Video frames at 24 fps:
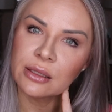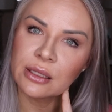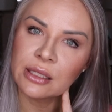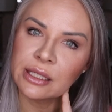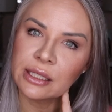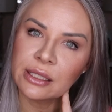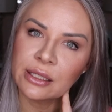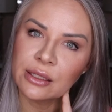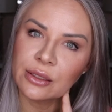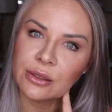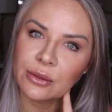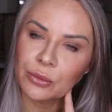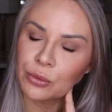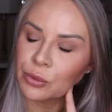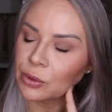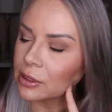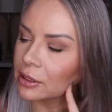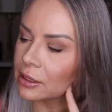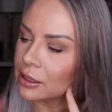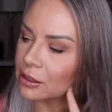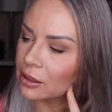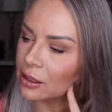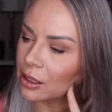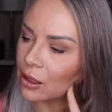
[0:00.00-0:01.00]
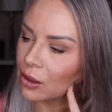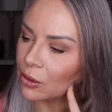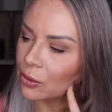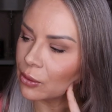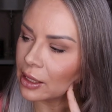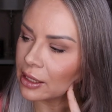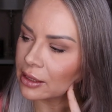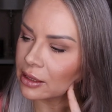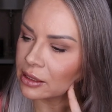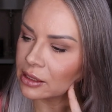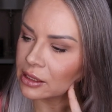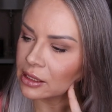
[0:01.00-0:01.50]
didn't really know
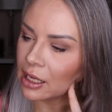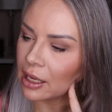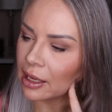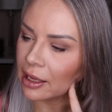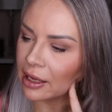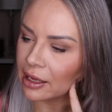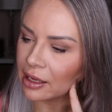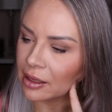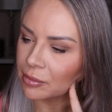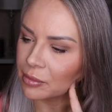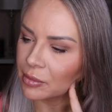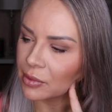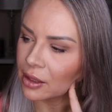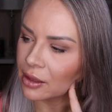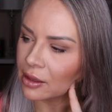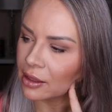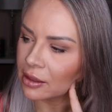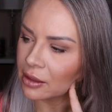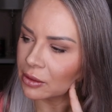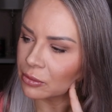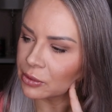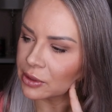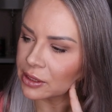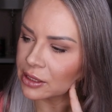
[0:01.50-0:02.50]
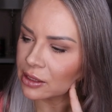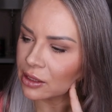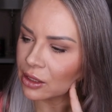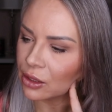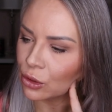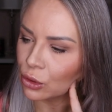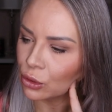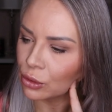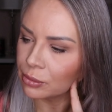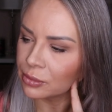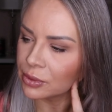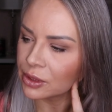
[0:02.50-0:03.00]
at the time that it was
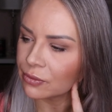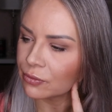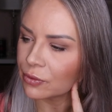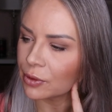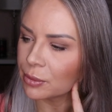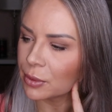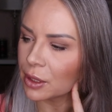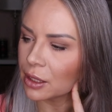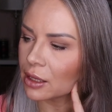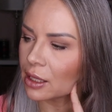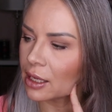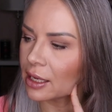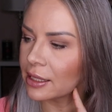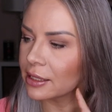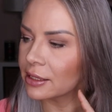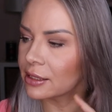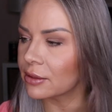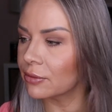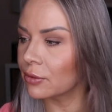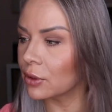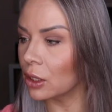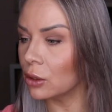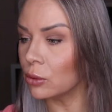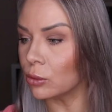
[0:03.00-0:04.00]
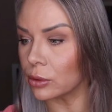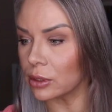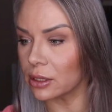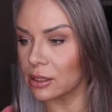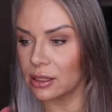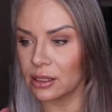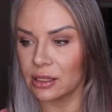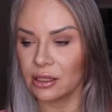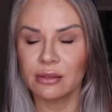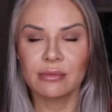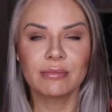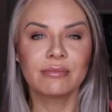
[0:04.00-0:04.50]
combed from the thighs of
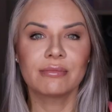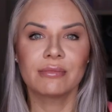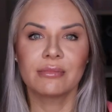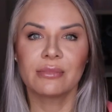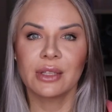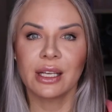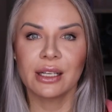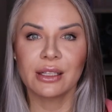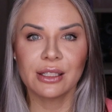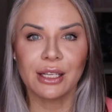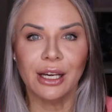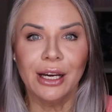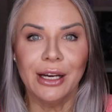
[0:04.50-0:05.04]
goats that